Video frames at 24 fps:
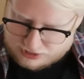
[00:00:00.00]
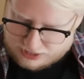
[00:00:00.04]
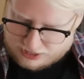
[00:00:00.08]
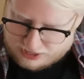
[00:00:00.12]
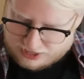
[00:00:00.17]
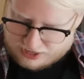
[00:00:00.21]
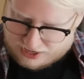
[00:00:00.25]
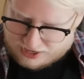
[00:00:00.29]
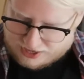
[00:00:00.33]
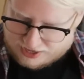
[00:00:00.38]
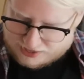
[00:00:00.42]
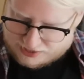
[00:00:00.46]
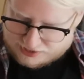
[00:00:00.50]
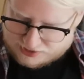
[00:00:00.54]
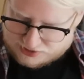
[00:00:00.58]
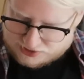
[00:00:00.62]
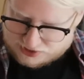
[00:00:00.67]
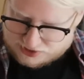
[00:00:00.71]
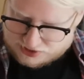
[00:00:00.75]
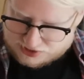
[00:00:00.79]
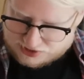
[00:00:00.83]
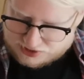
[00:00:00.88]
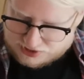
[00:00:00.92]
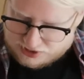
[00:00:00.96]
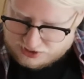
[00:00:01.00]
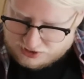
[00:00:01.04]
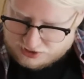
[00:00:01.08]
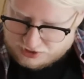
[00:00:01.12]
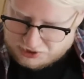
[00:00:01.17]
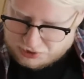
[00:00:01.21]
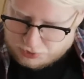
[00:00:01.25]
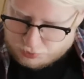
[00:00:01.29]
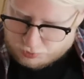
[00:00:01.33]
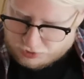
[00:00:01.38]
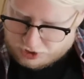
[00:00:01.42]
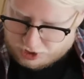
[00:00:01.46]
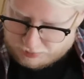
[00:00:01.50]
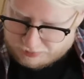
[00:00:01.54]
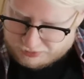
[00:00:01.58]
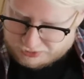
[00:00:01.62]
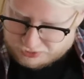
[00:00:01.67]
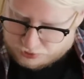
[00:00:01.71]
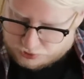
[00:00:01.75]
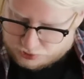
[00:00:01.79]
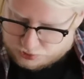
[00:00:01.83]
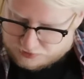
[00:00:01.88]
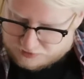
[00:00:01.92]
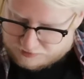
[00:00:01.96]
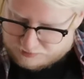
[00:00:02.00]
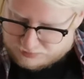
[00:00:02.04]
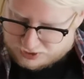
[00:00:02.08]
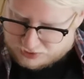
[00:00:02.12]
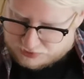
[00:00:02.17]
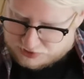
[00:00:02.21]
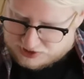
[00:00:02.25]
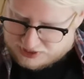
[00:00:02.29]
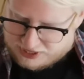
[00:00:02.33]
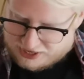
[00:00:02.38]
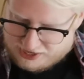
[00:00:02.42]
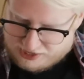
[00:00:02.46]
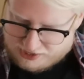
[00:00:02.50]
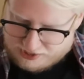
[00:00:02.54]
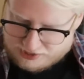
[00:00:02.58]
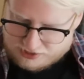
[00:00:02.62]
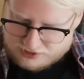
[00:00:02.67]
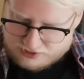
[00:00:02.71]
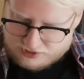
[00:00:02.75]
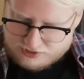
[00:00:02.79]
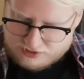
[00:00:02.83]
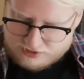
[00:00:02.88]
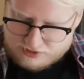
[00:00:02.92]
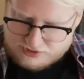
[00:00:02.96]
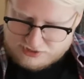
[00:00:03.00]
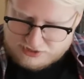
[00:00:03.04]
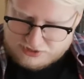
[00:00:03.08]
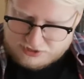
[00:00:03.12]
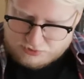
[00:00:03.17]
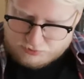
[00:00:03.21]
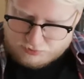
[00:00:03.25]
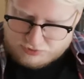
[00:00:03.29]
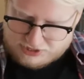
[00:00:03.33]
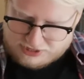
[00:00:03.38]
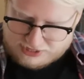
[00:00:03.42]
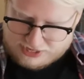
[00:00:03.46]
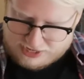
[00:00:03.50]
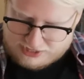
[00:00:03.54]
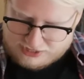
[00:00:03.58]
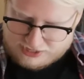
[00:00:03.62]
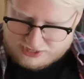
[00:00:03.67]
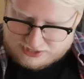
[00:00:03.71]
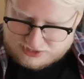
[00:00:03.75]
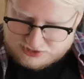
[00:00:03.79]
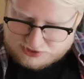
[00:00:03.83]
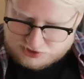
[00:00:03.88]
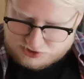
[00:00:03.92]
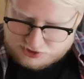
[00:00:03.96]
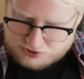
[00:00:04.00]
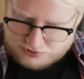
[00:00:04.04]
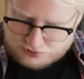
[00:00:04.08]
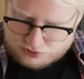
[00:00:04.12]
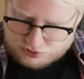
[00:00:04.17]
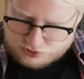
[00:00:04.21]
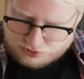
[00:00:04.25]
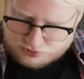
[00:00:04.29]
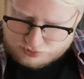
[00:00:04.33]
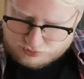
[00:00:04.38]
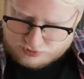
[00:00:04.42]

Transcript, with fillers: and whirlpooled with Mosaic. We then added 200